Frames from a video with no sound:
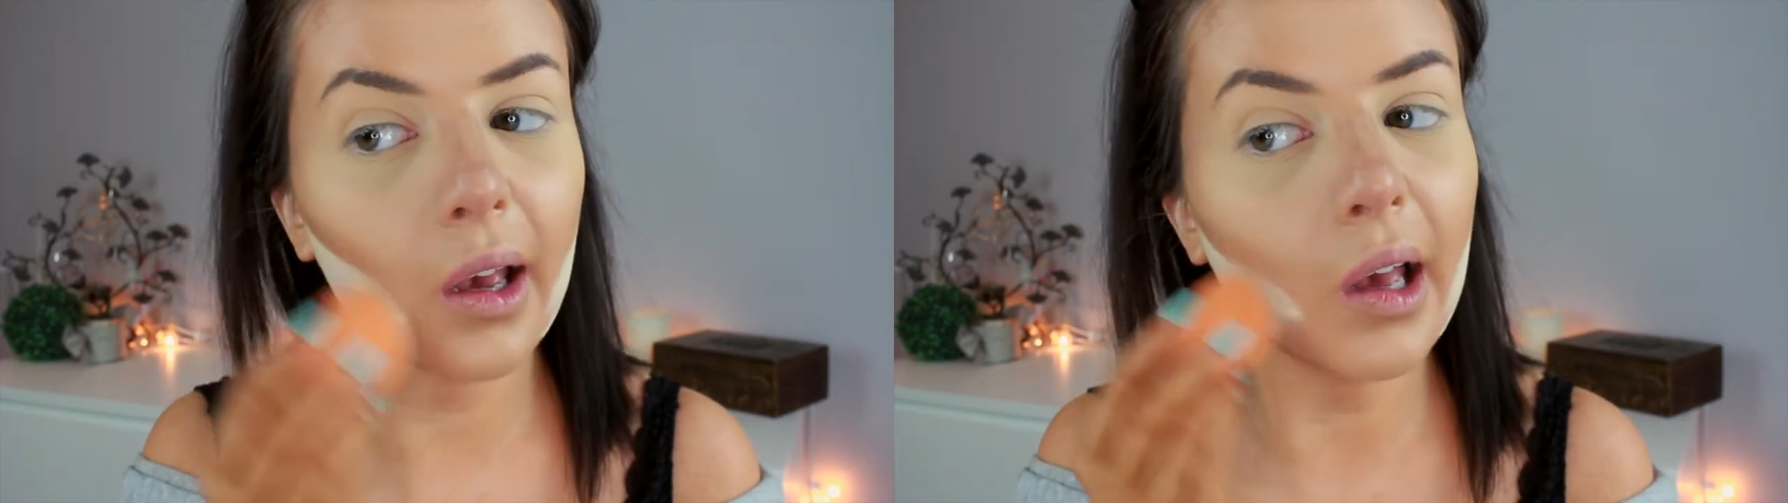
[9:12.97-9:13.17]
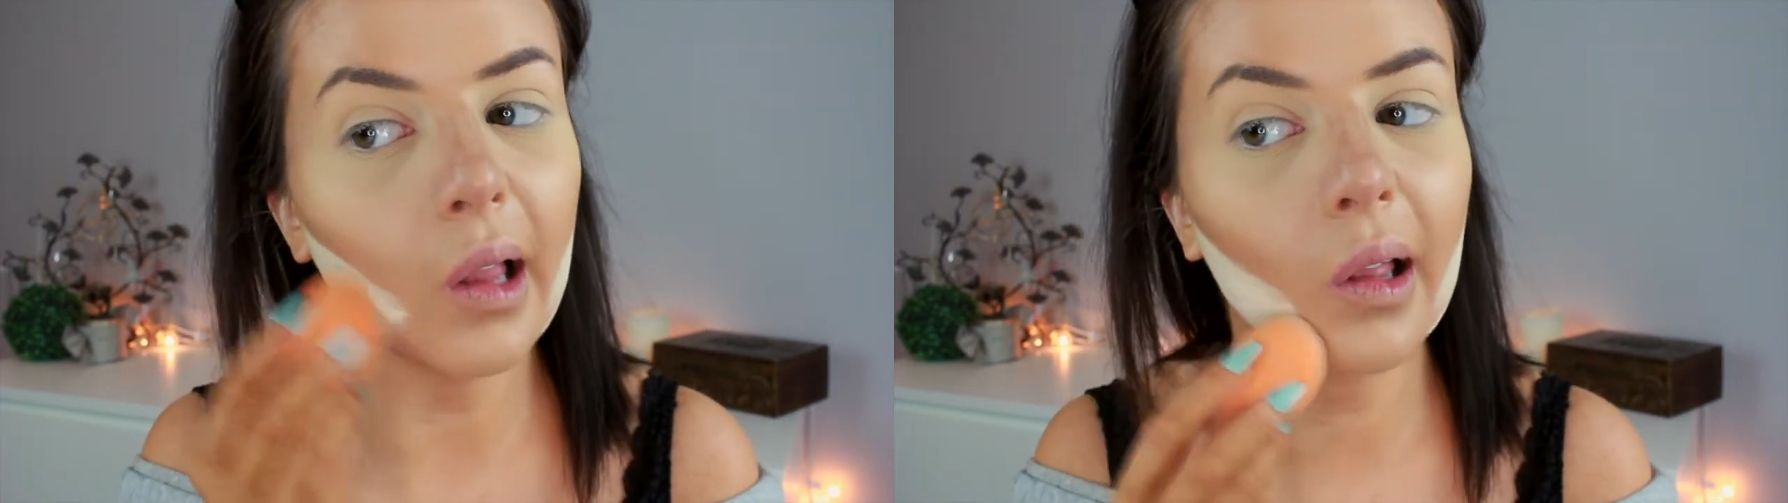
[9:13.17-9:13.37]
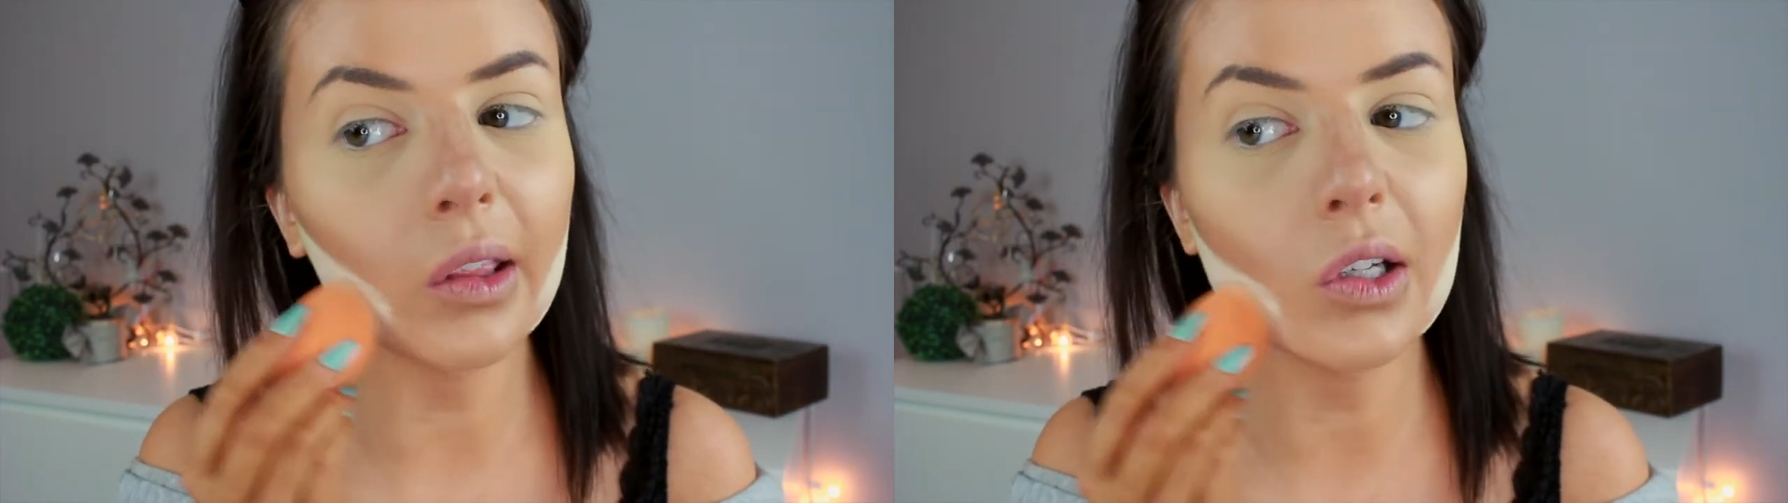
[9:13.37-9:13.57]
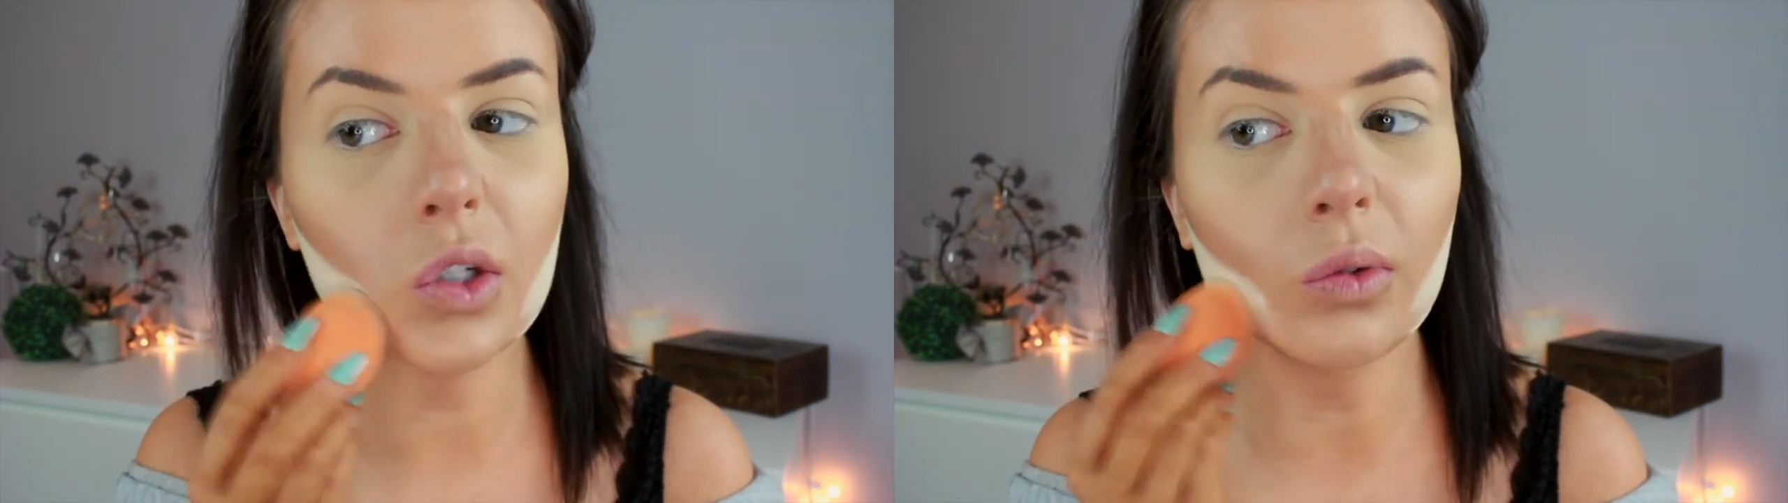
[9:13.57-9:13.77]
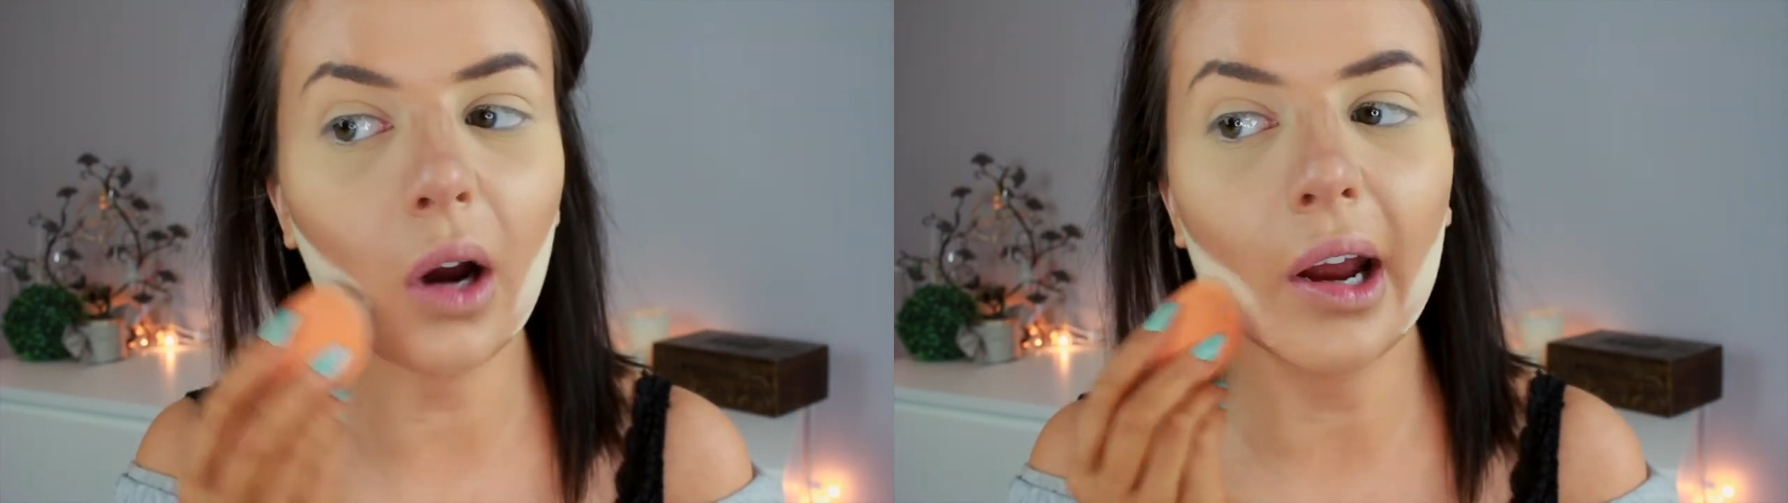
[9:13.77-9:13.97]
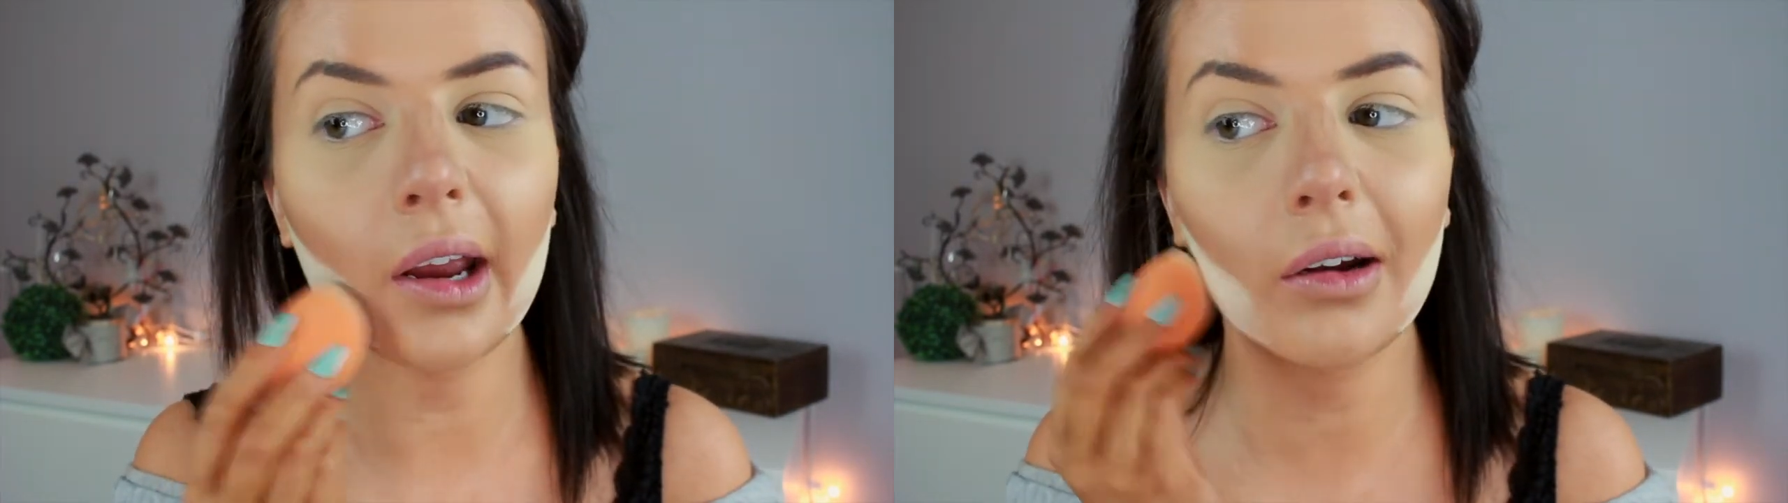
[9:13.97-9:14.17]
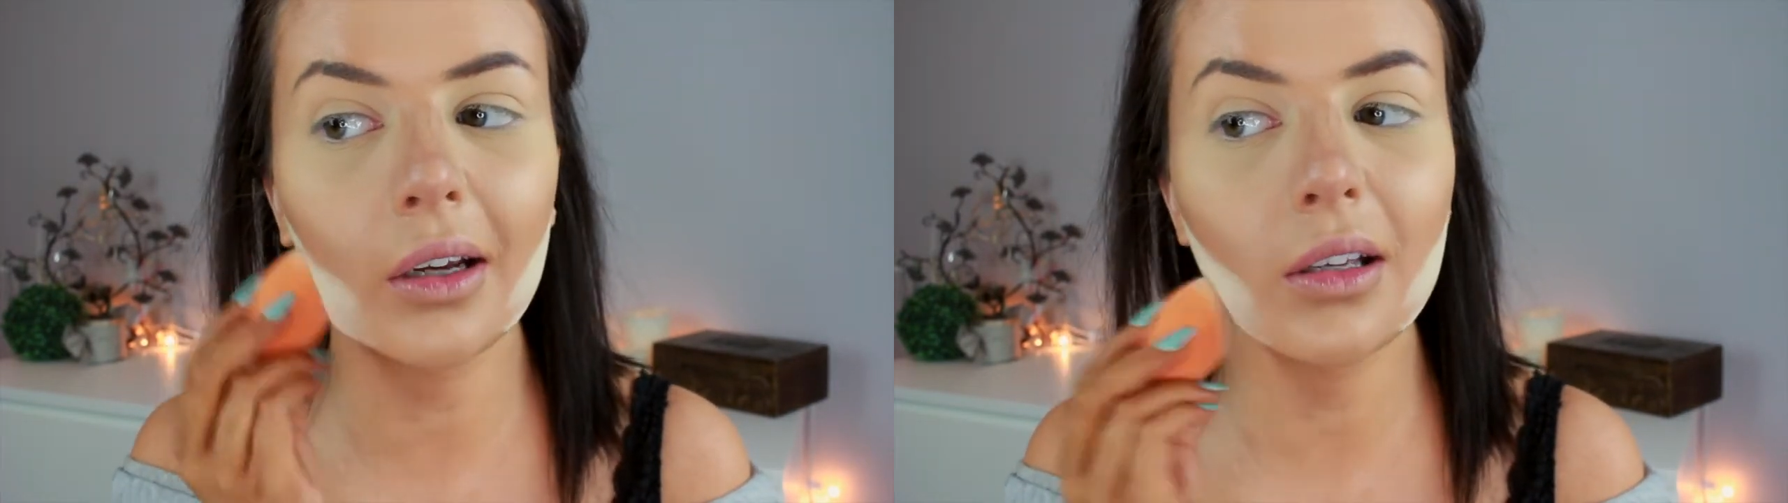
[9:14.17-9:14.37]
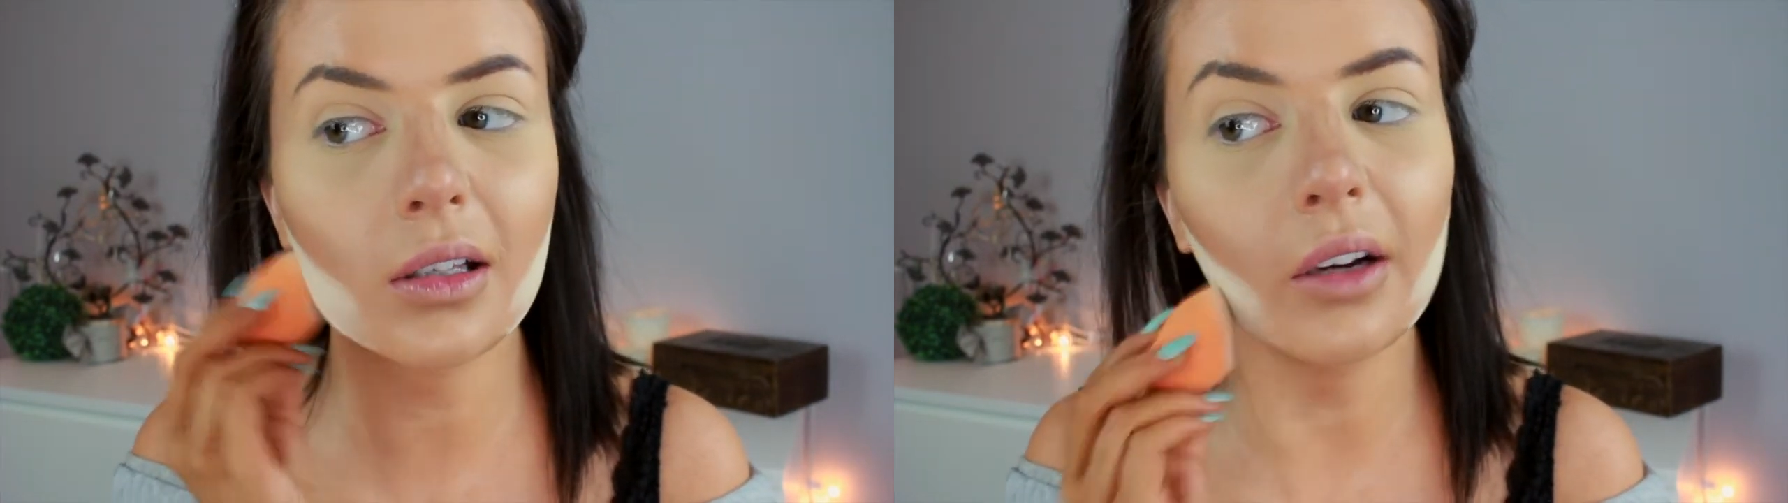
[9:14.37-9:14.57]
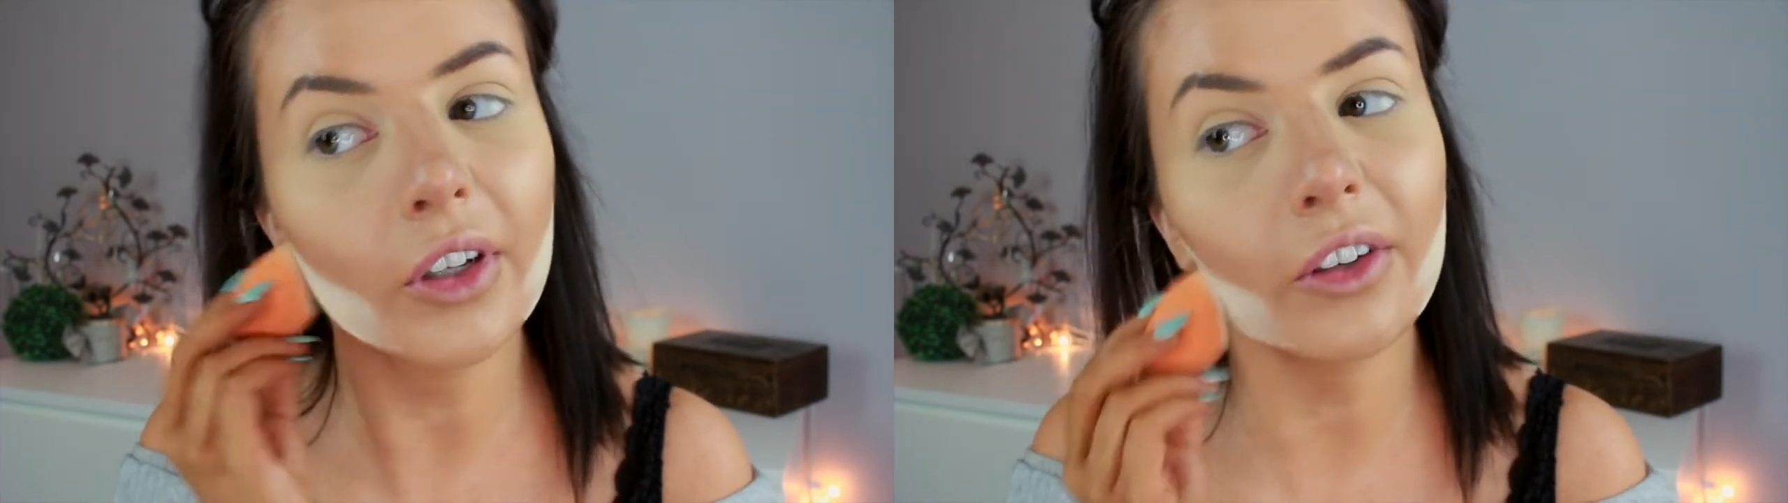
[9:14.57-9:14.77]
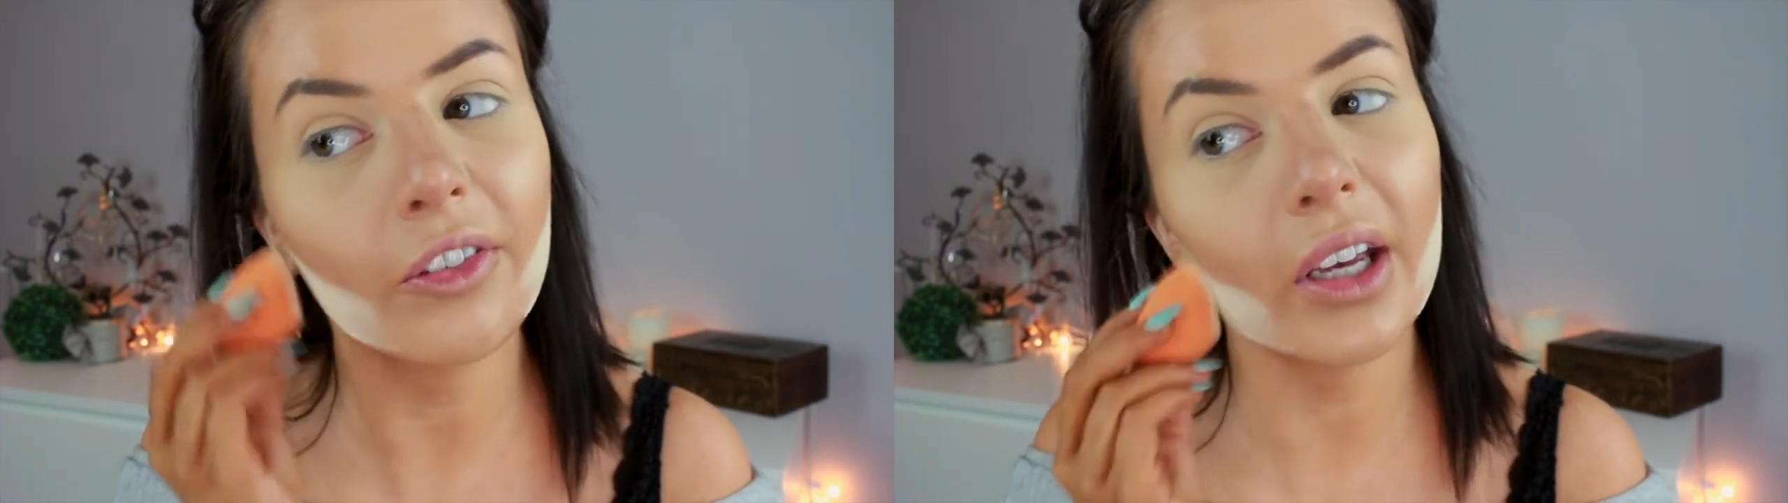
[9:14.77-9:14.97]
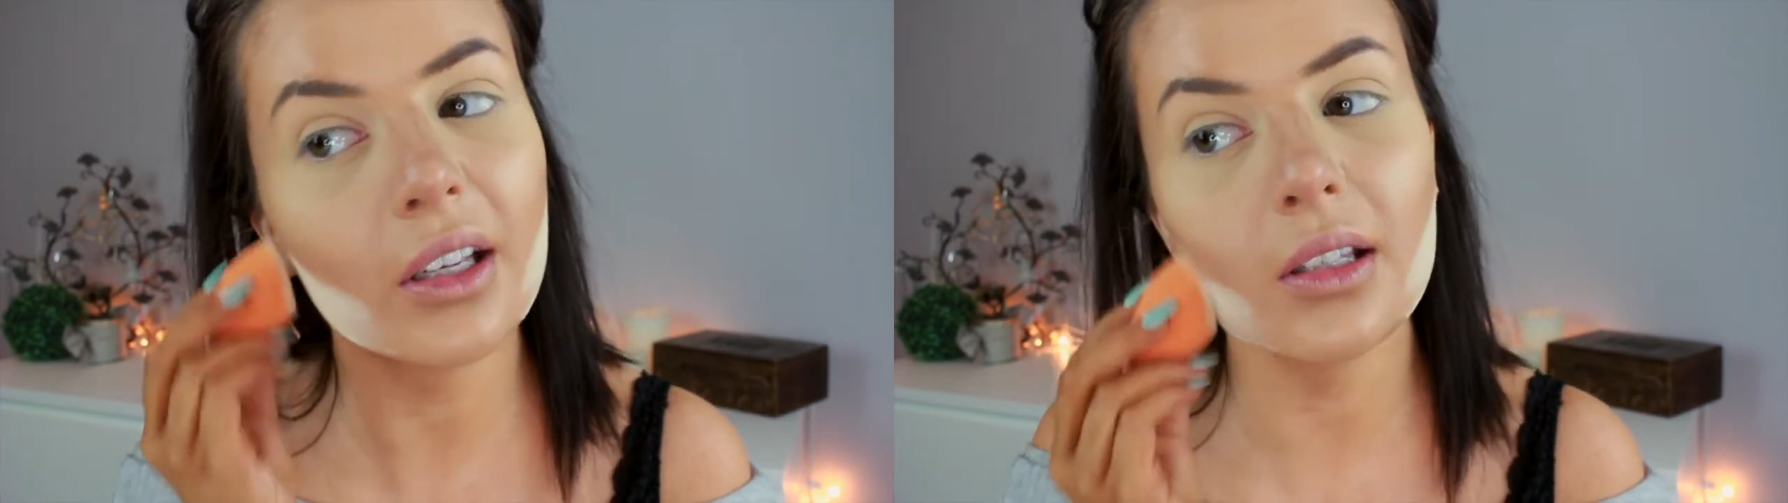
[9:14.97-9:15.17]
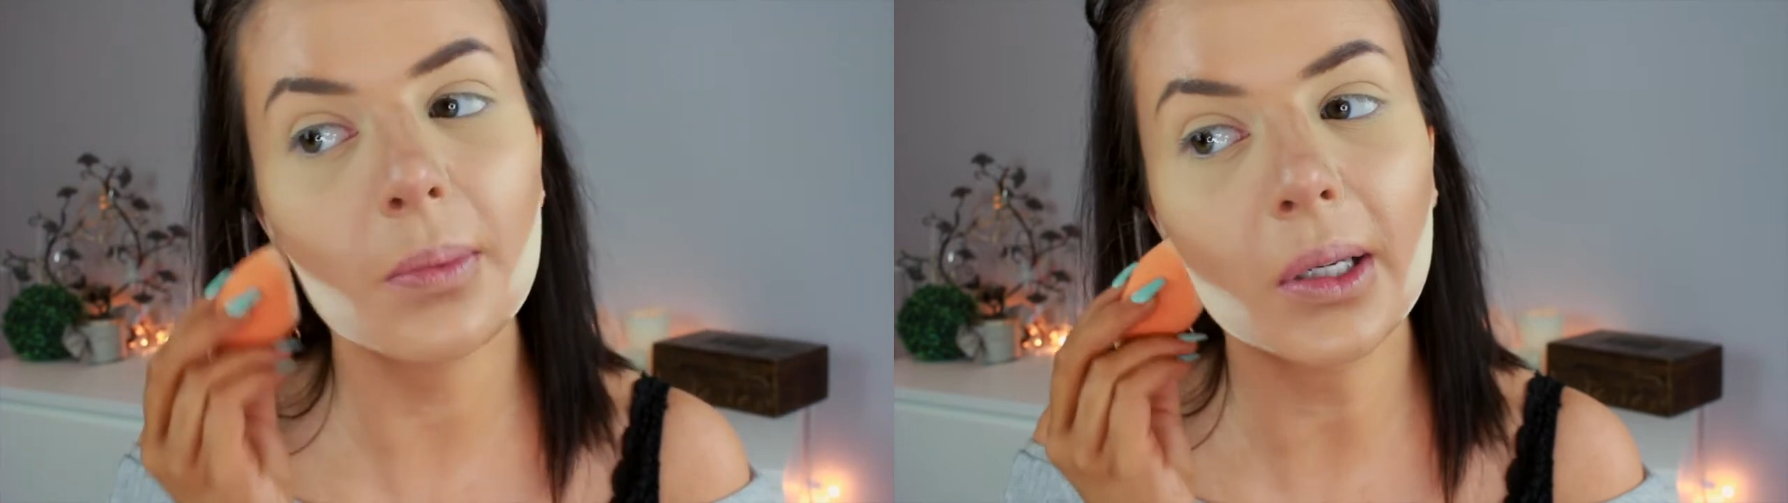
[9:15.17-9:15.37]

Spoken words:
at like the dry areas of your face